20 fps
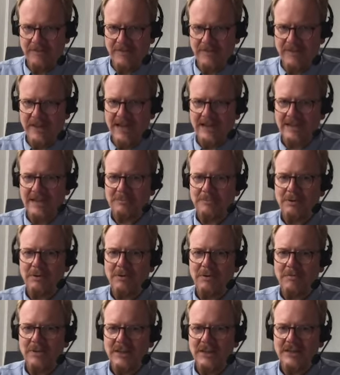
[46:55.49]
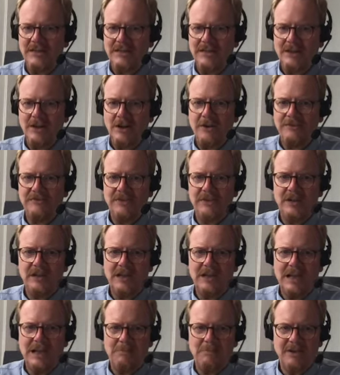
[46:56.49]
that the probability of the null
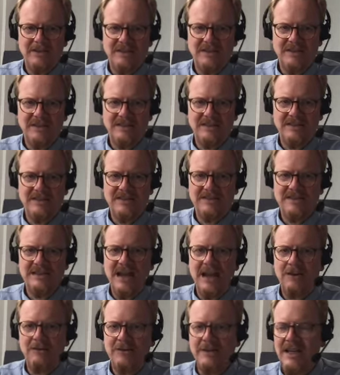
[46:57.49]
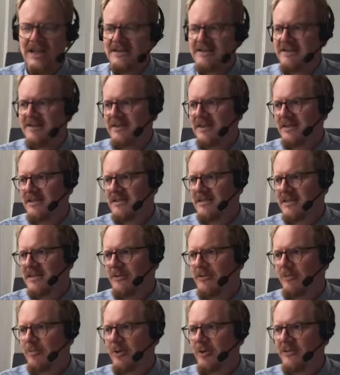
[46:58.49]
hypothesis is now less than
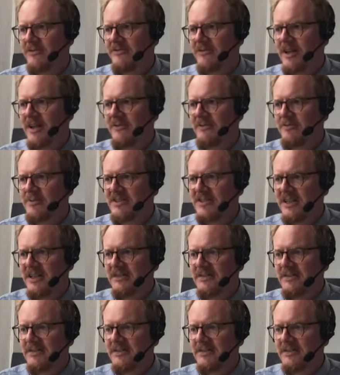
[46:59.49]
0.5%.